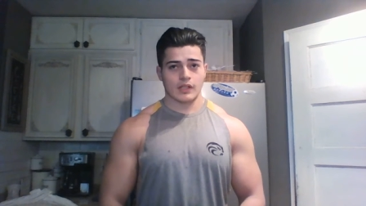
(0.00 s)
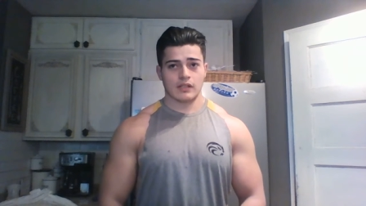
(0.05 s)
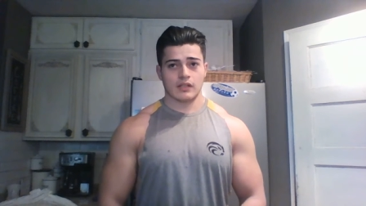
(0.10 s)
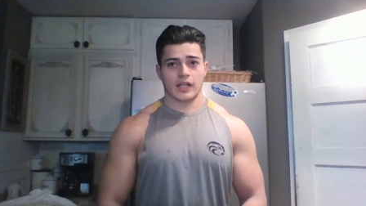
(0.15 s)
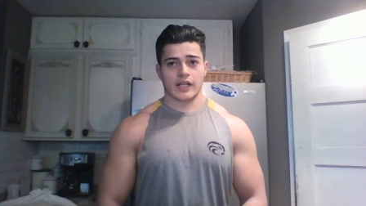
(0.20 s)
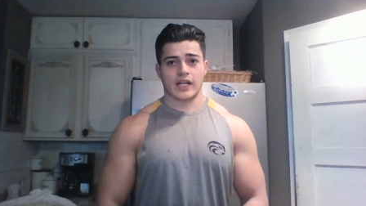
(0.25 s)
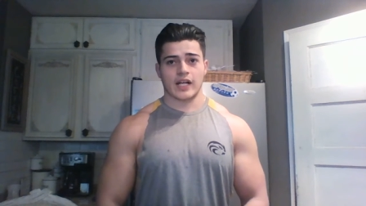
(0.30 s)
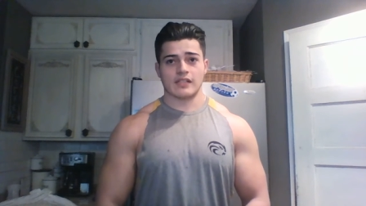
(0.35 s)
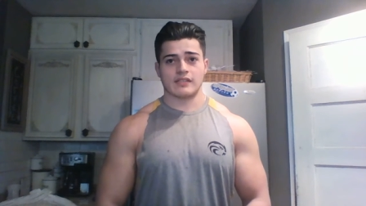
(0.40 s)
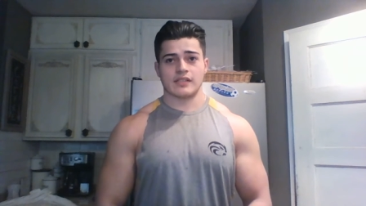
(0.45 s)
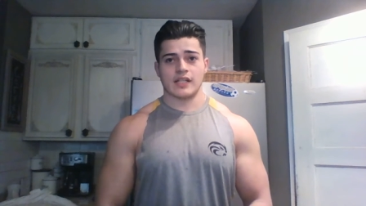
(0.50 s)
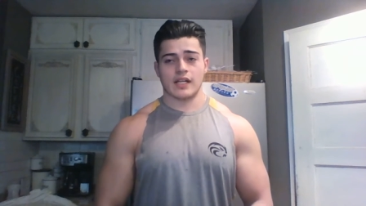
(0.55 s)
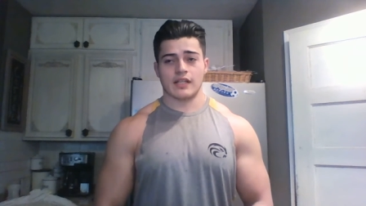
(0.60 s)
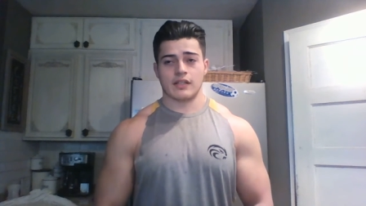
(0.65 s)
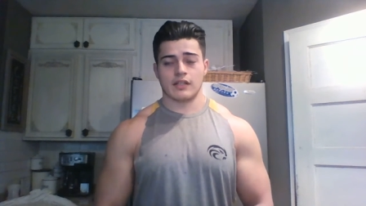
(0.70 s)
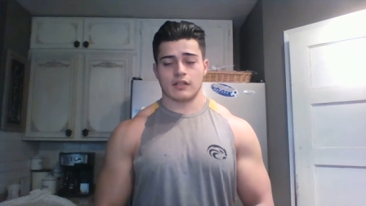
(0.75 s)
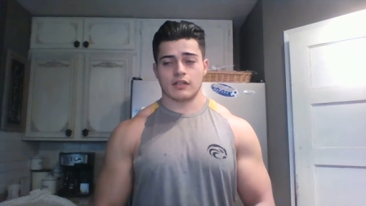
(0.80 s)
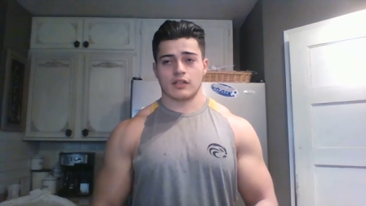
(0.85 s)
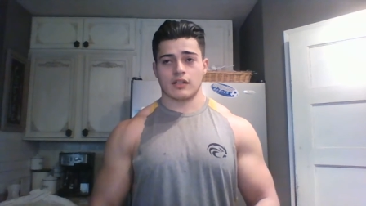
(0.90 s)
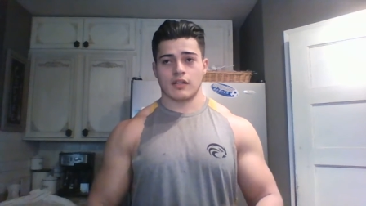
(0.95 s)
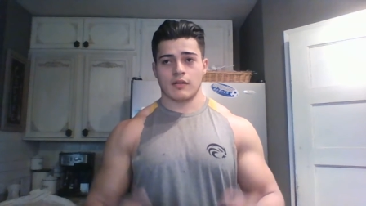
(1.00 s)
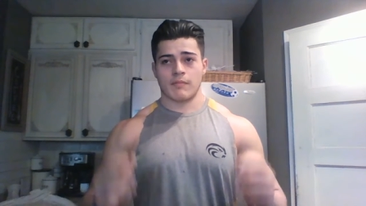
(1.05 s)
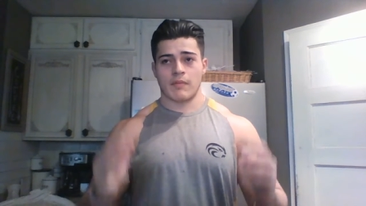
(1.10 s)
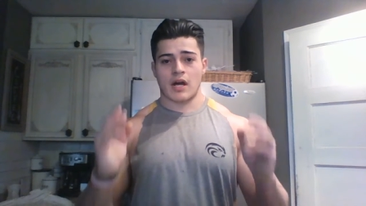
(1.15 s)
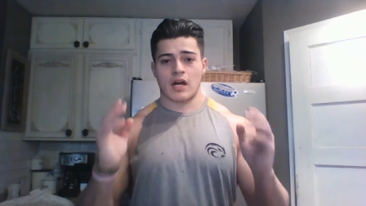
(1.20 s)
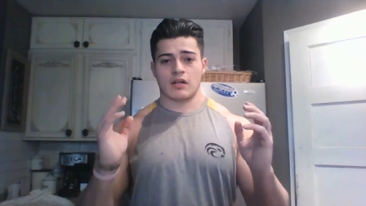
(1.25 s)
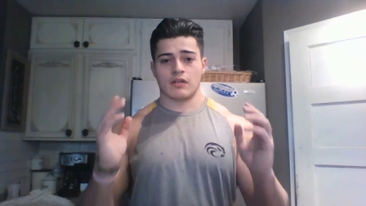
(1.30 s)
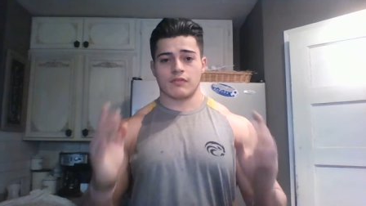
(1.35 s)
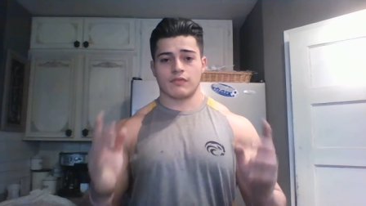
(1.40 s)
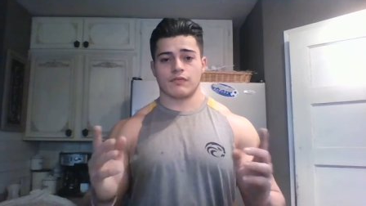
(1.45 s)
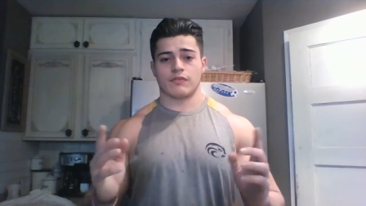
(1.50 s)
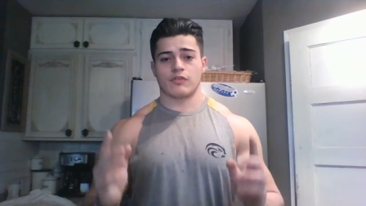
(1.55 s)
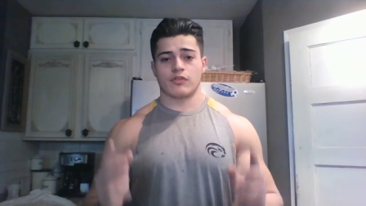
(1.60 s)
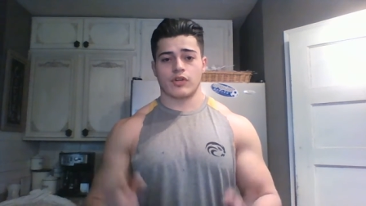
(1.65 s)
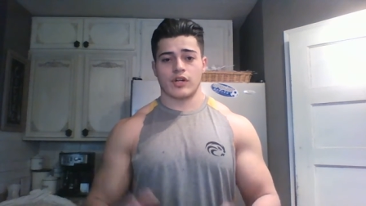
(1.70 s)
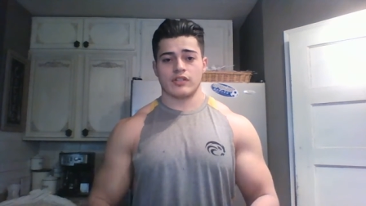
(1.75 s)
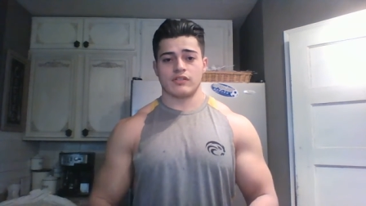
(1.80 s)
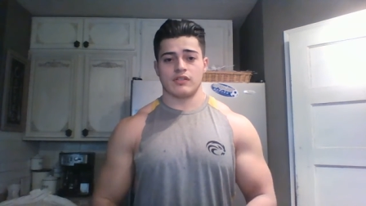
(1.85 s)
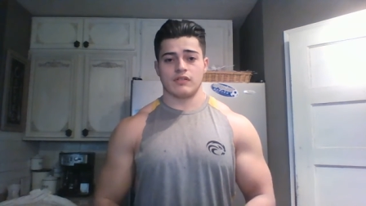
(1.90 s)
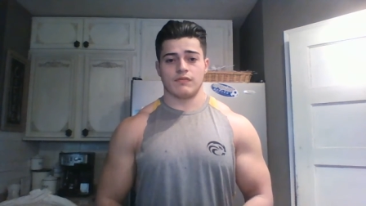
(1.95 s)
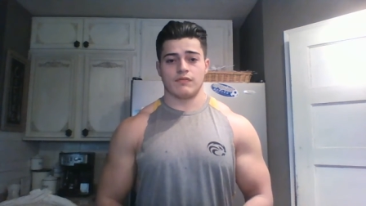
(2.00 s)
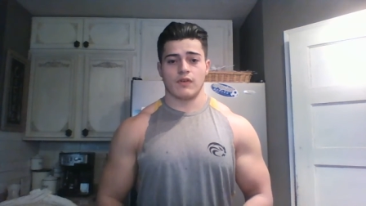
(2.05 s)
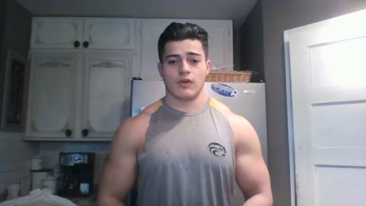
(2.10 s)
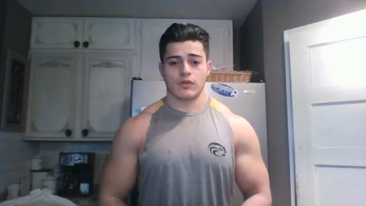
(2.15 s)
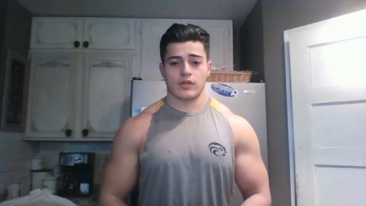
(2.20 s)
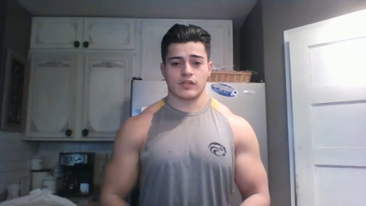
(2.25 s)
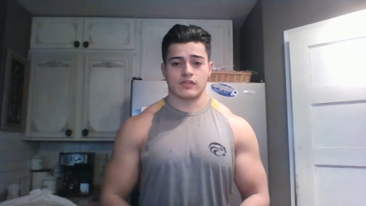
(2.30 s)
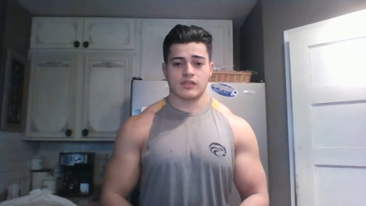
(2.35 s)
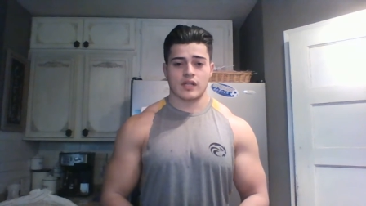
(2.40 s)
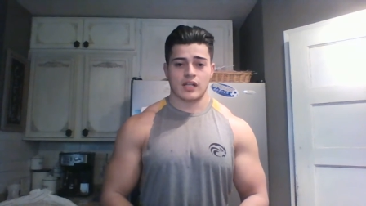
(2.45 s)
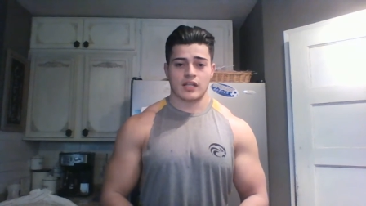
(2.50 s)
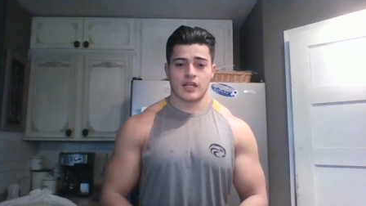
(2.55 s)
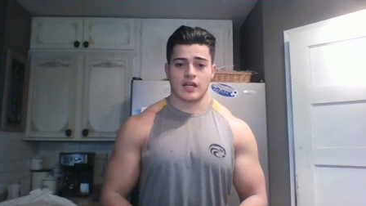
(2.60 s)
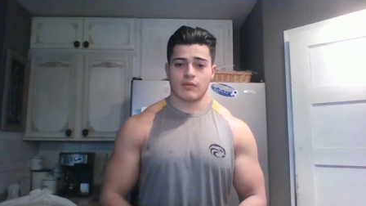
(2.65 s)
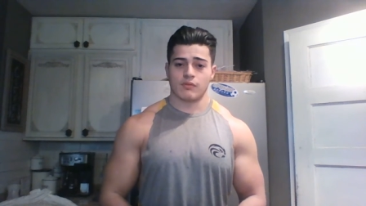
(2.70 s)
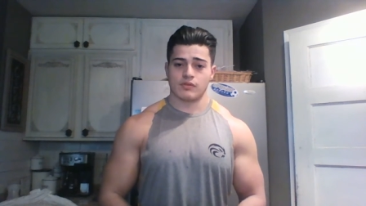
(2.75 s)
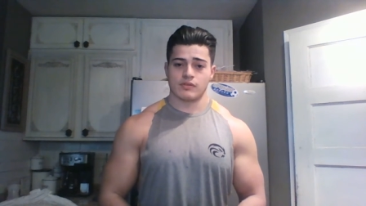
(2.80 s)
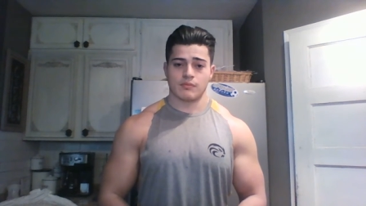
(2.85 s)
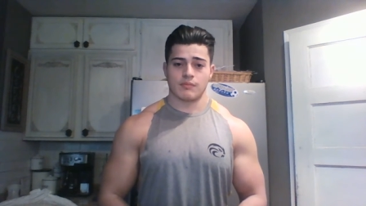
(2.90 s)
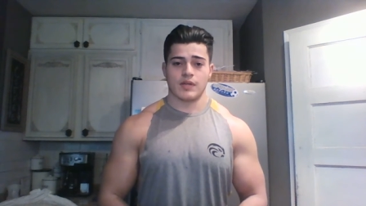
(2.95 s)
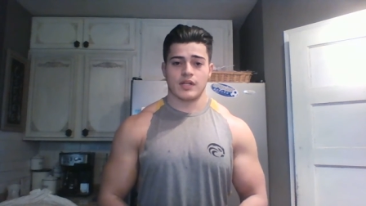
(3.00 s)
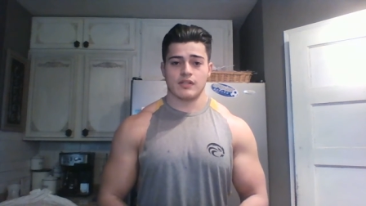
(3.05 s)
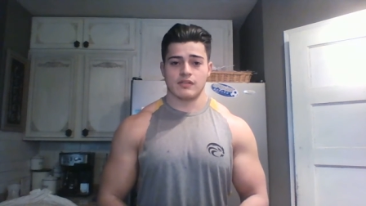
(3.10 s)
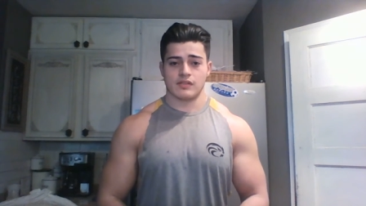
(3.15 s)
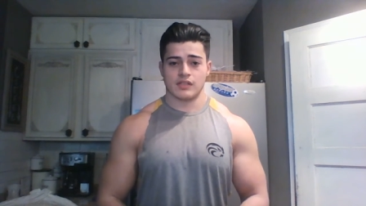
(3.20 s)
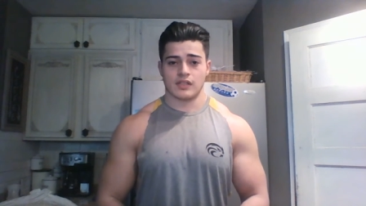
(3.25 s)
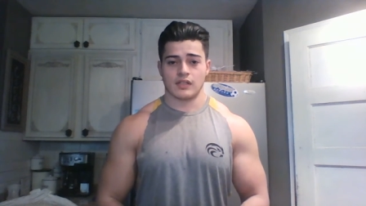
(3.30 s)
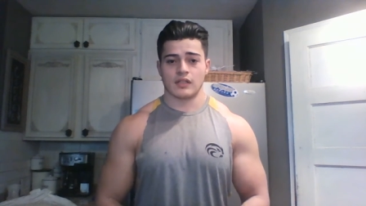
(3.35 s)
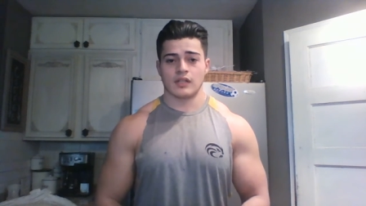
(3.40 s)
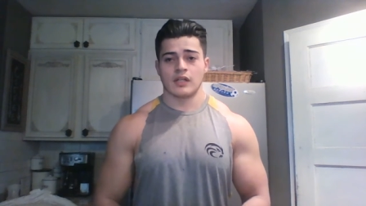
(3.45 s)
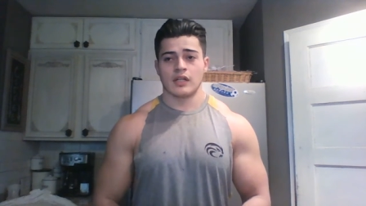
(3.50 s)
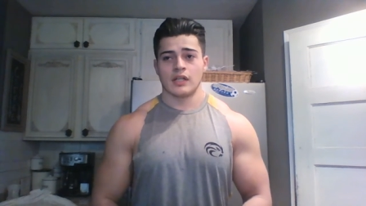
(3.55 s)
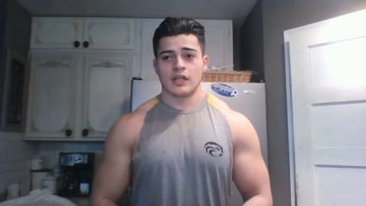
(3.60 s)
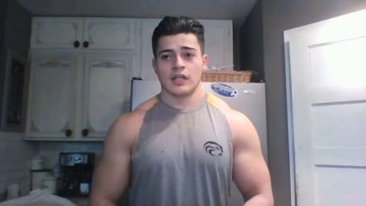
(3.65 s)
like I said, the amount of crazy focus on that was amazing.